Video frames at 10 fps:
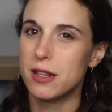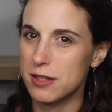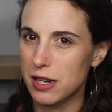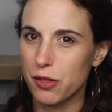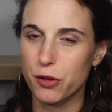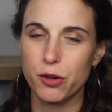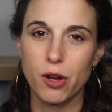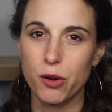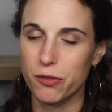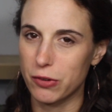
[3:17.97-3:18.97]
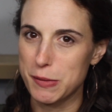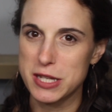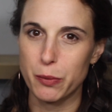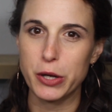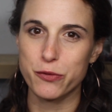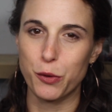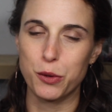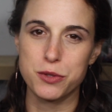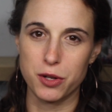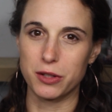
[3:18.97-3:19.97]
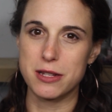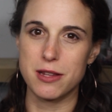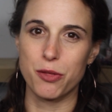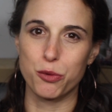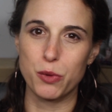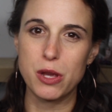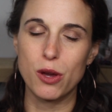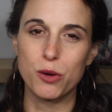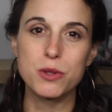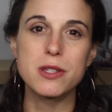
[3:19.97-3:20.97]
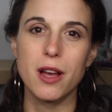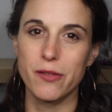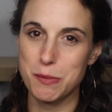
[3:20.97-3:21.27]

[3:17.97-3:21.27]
Did a 3rd coat for my swatch photo, so you're going to see 3 coats of